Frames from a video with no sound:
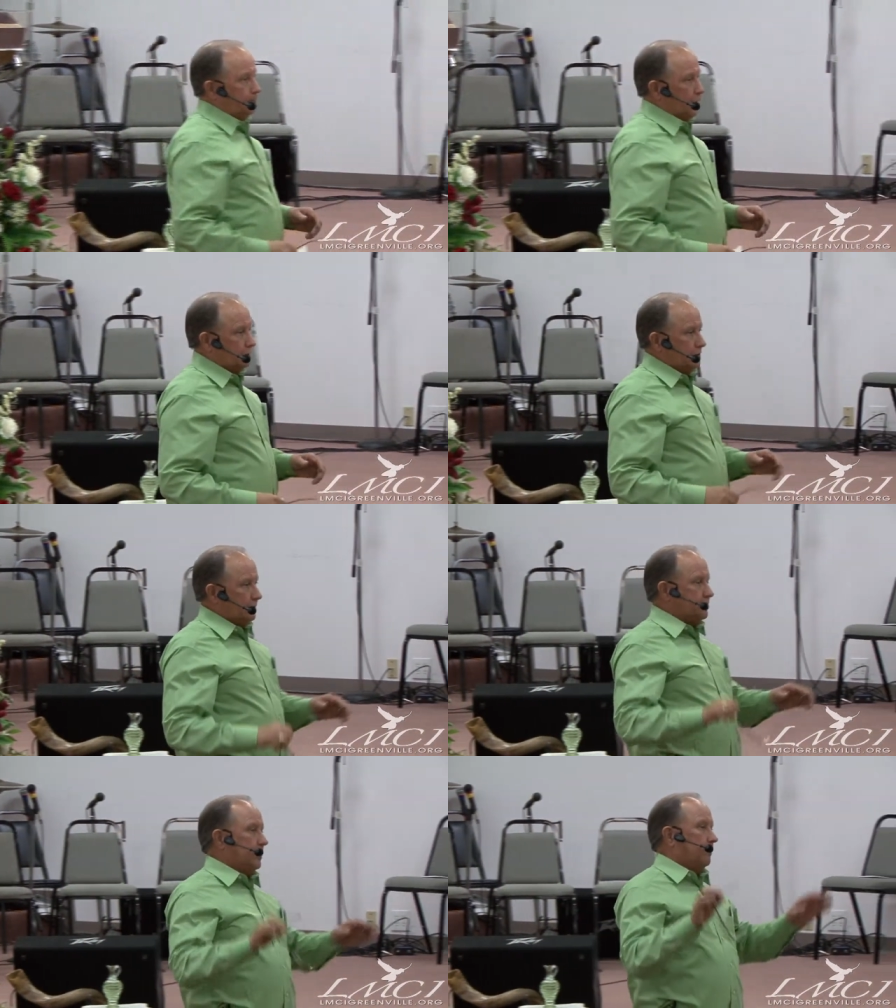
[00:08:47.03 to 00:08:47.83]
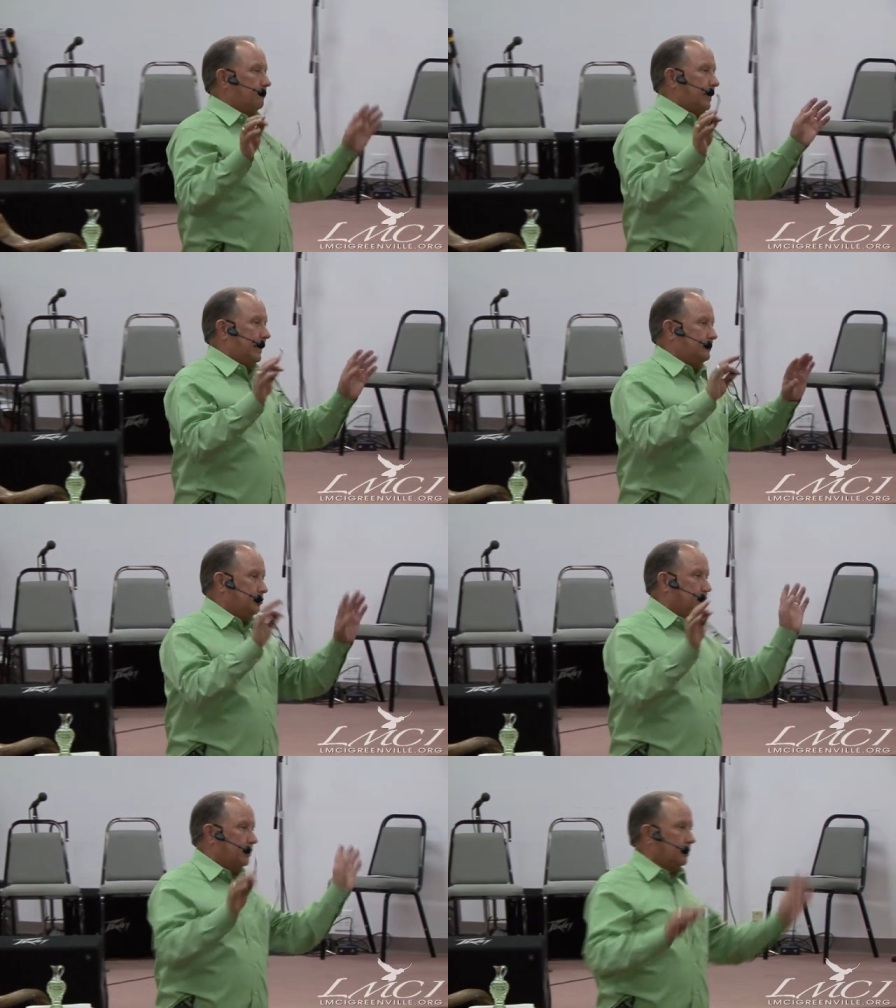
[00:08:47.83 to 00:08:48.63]
That's, that's not right.
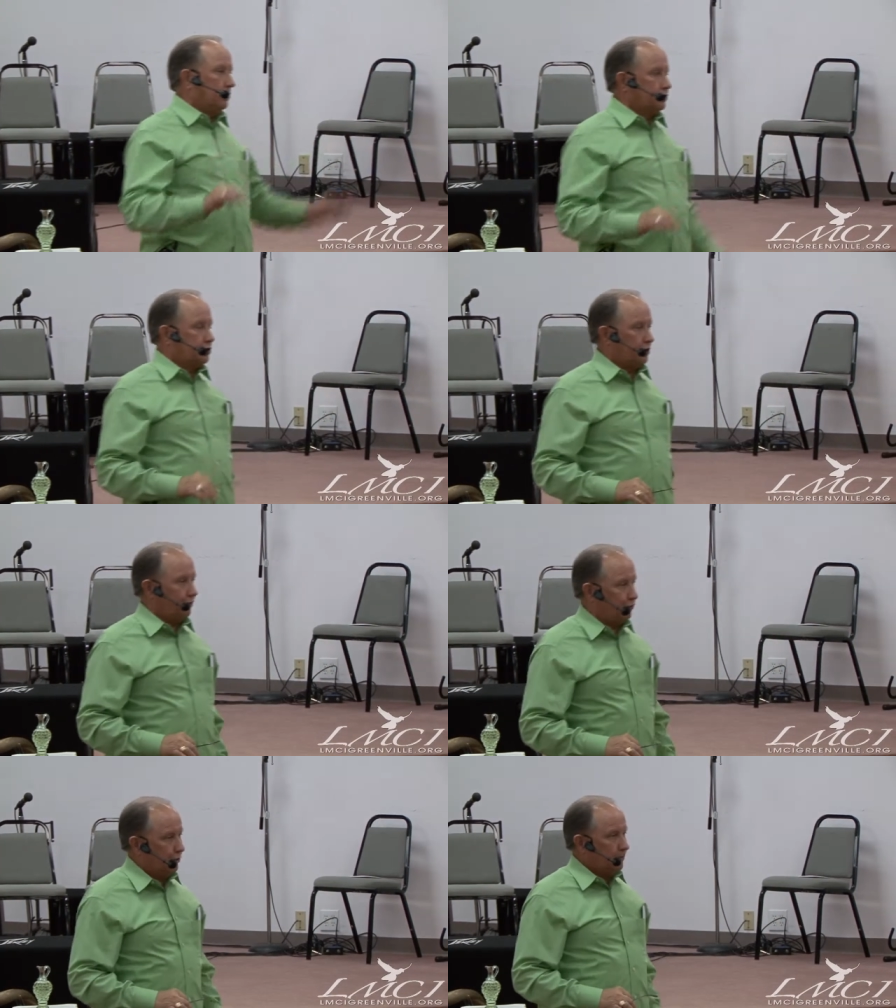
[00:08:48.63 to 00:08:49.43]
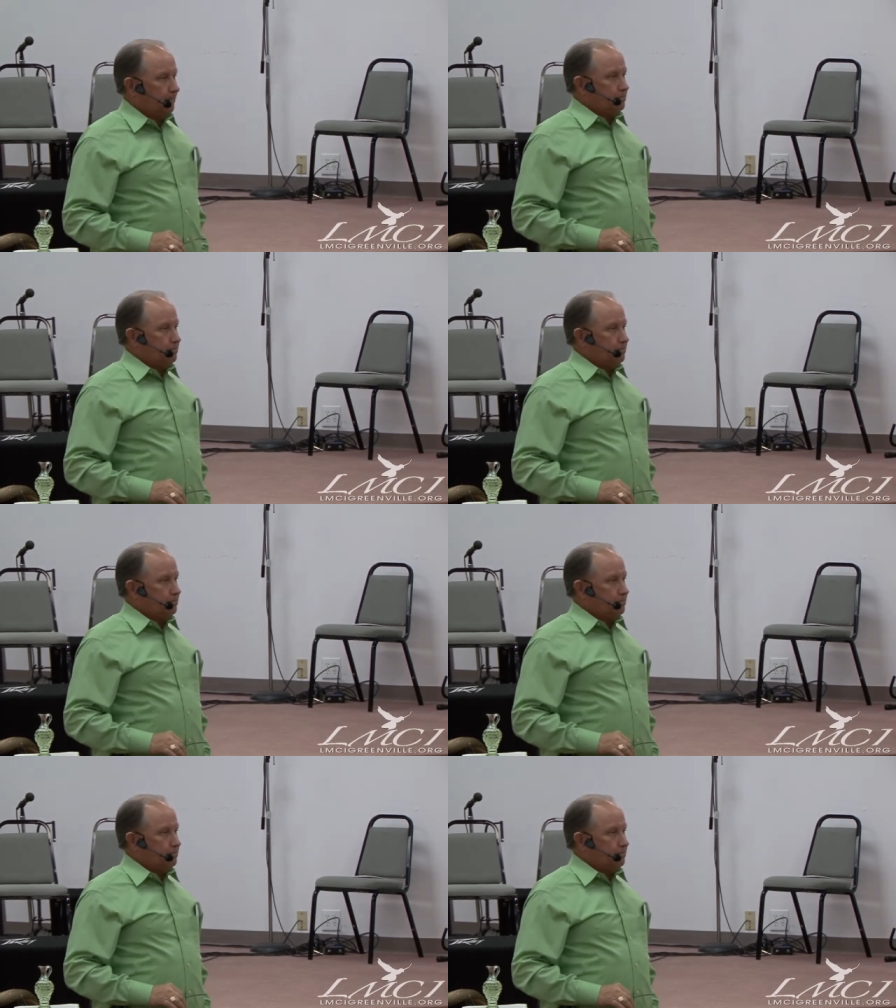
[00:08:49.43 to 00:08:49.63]
You're not going to suffer.